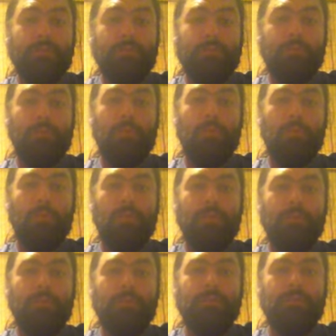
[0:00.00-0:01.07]
at some
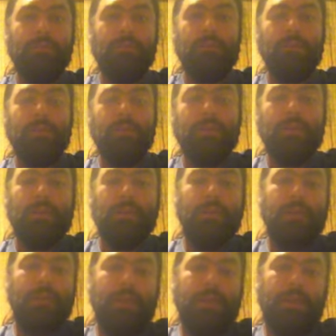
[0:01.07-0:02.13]
point,
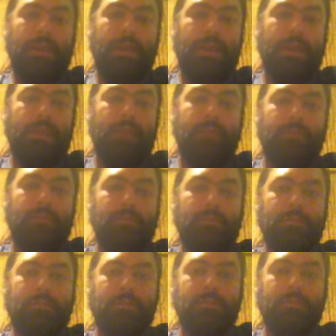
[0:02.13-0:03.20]
and
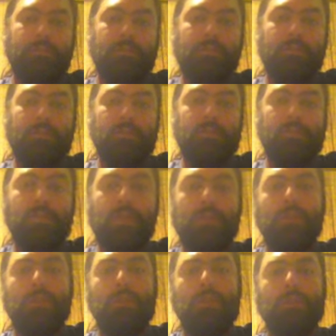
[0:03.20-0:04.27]

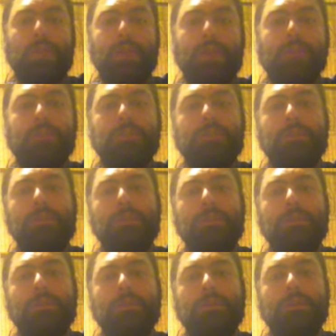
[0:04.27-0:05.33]
that you can
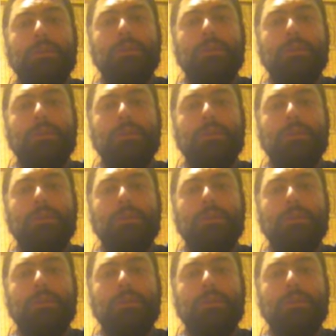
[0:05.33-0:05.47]
actually